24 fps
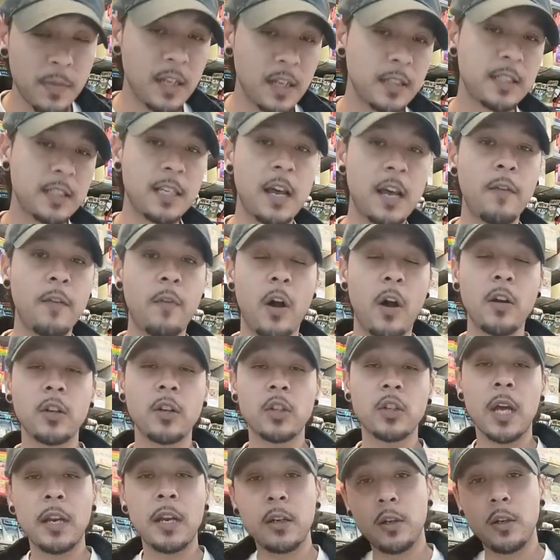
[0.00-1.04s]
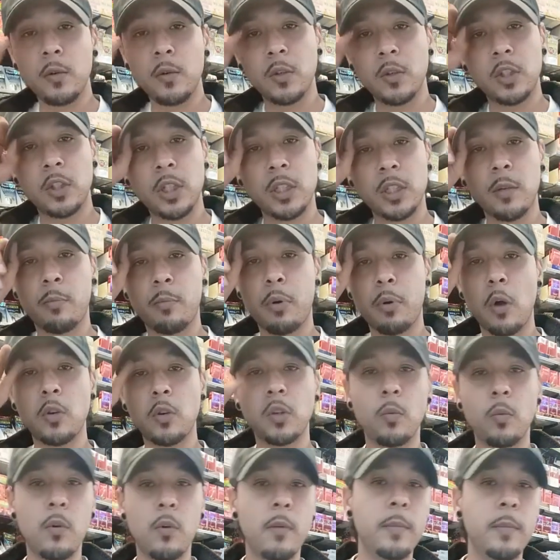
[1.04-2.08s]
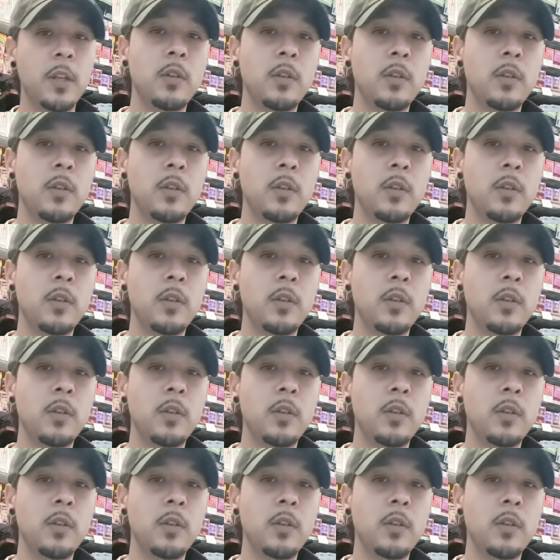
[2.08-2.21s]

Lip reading: and stuff. All you're trying to do is just approach a woman.